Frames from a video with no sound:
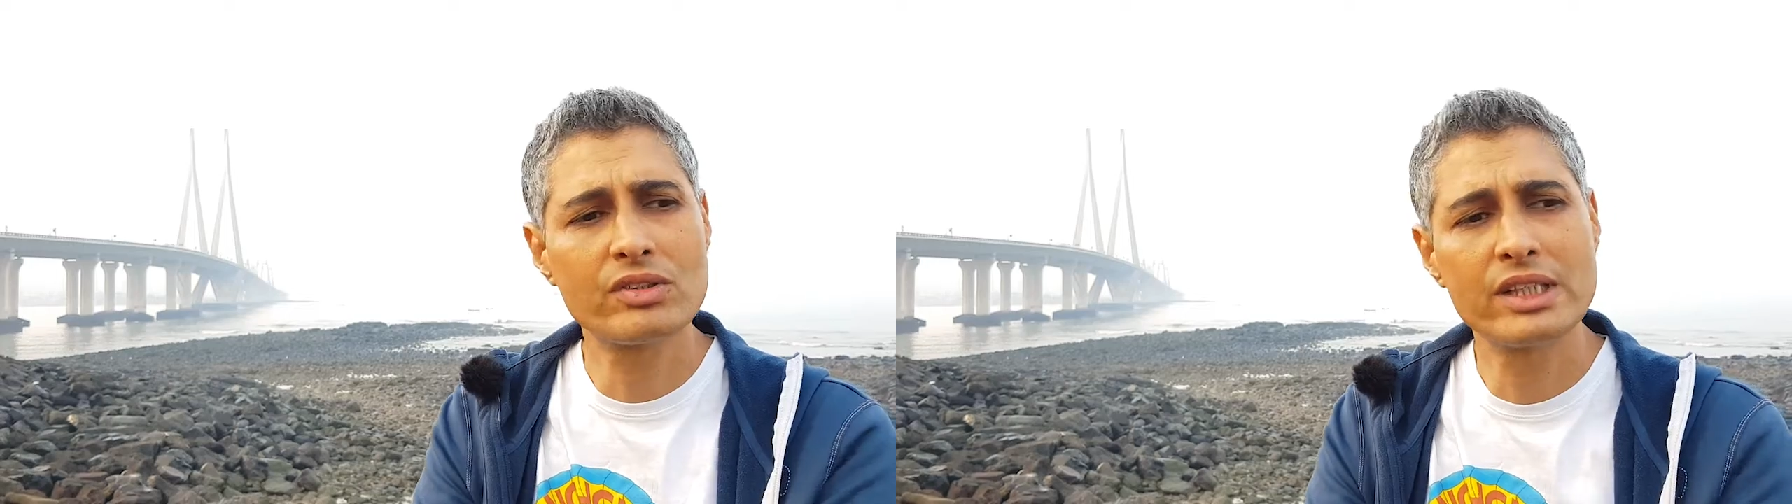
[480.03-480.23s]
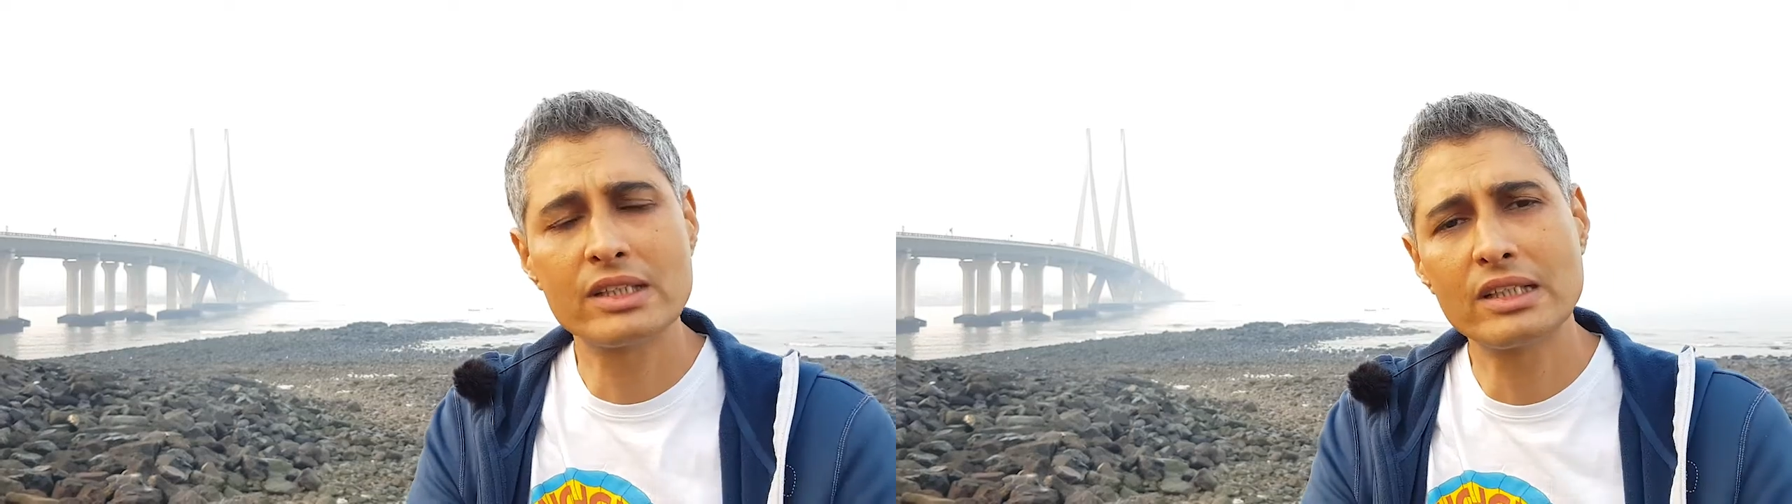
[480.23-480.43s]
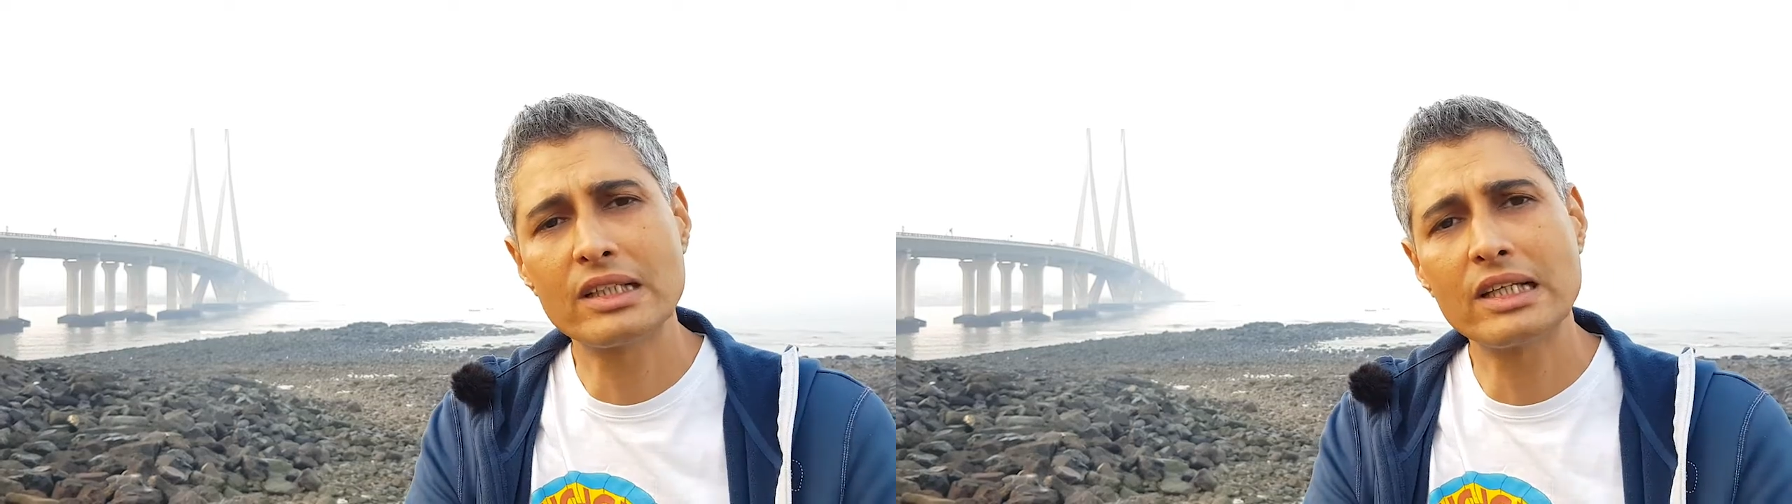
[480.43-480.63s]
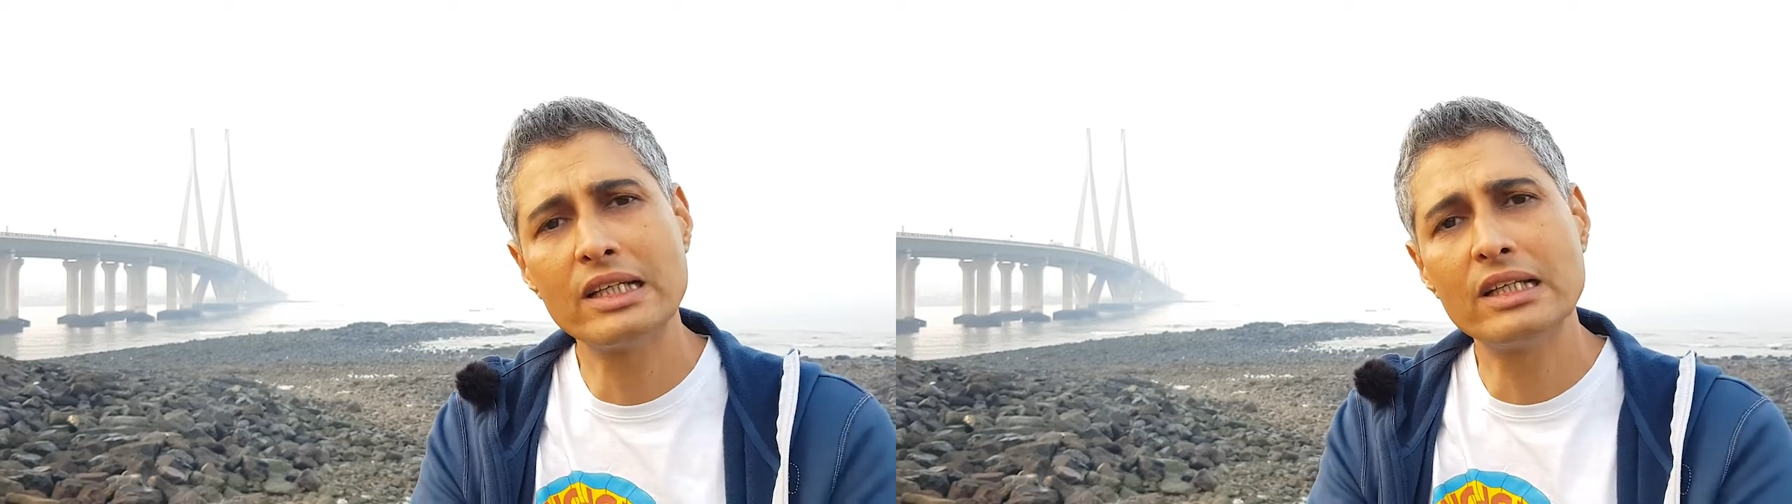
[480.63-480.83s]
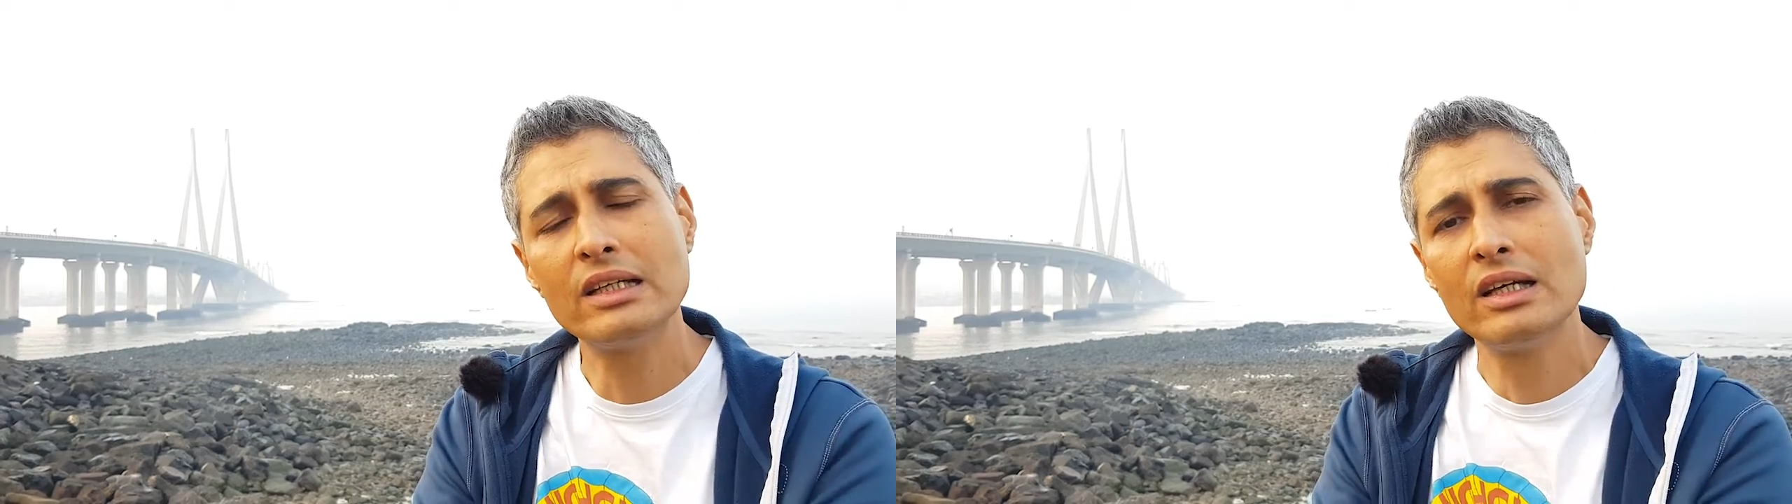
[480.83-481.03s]

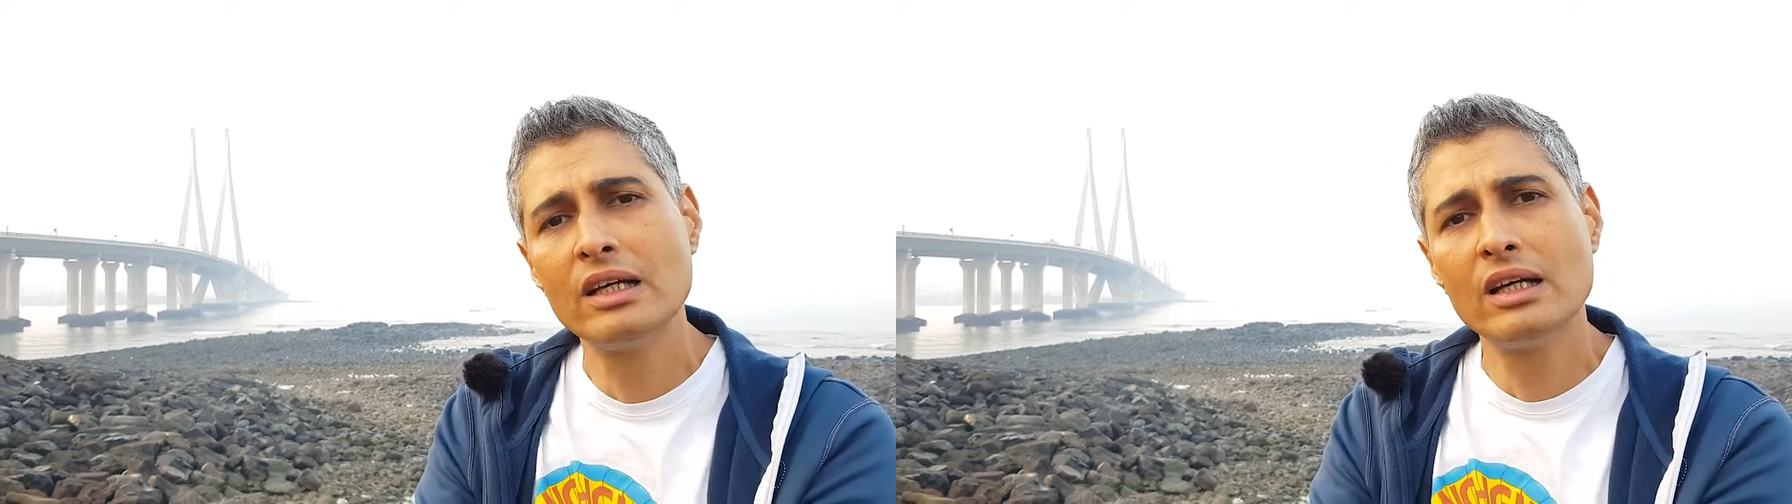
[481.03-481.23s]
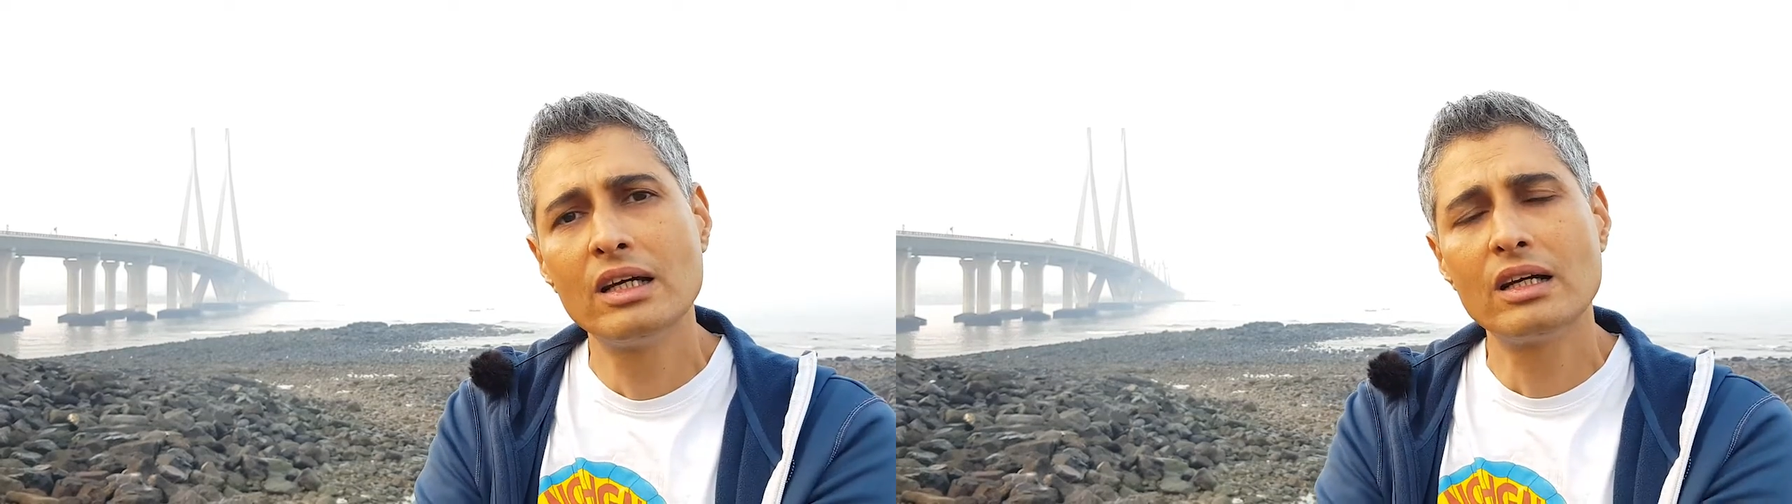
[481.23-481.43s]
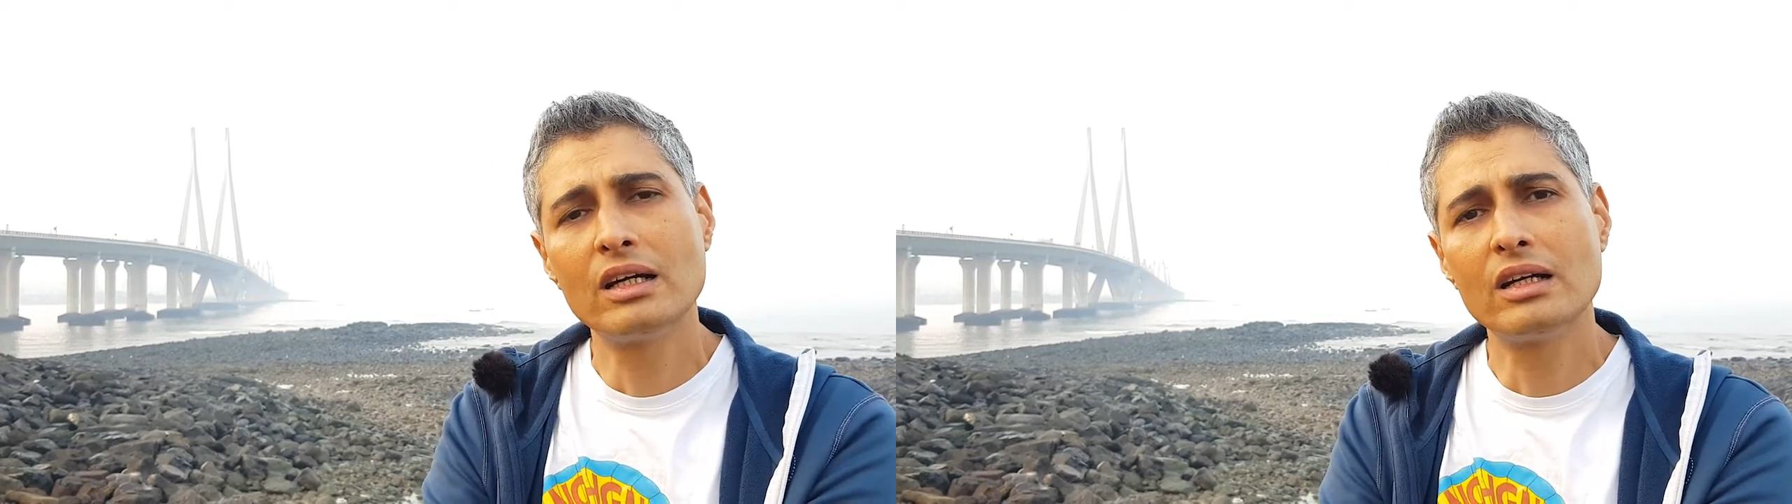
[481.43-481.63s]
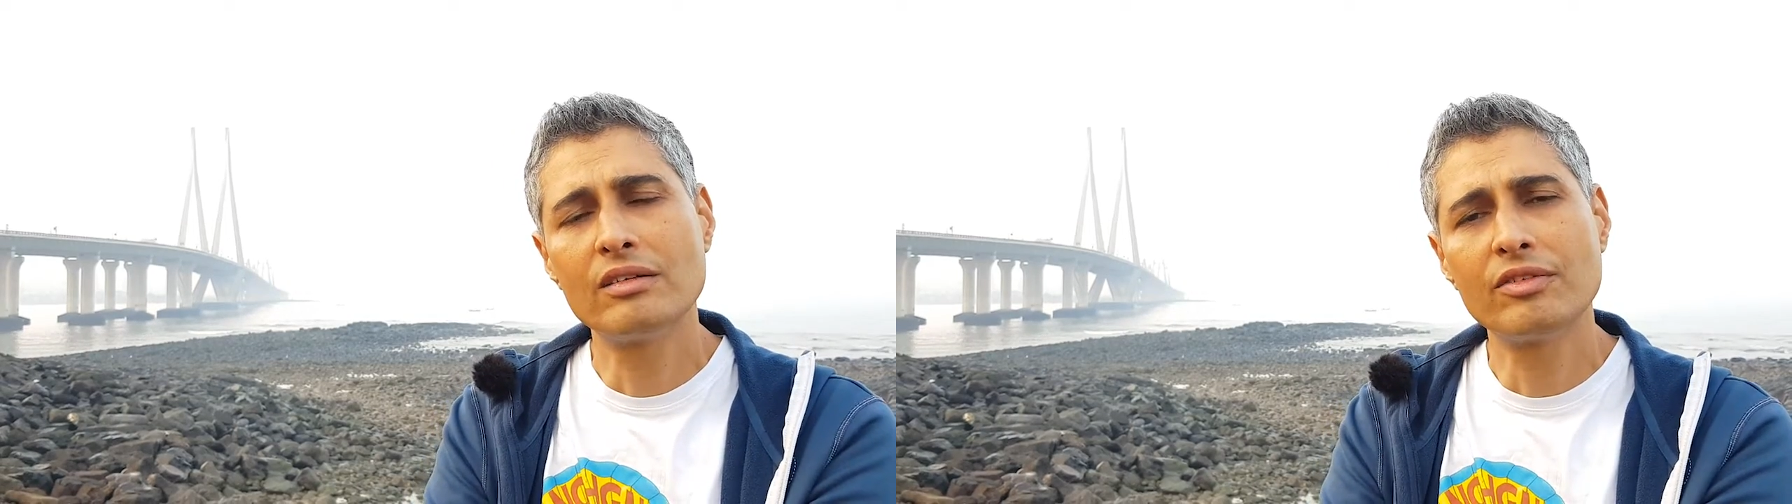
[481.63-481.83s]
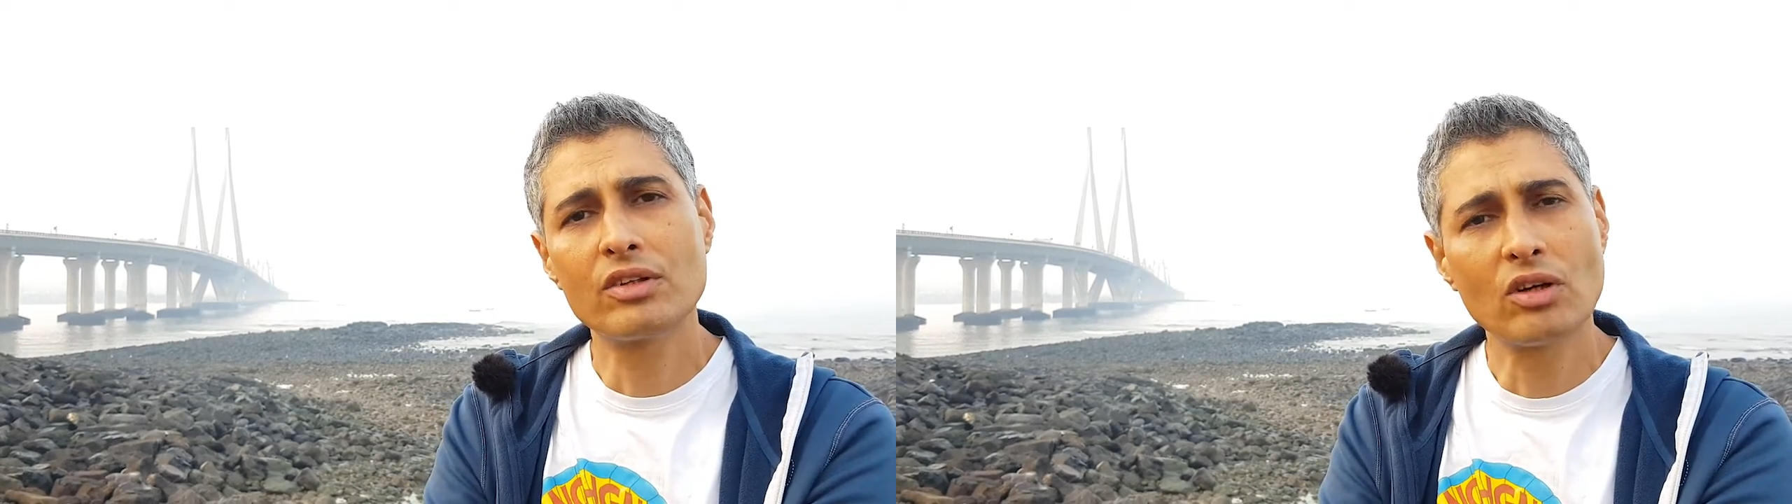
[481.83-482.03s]
recently for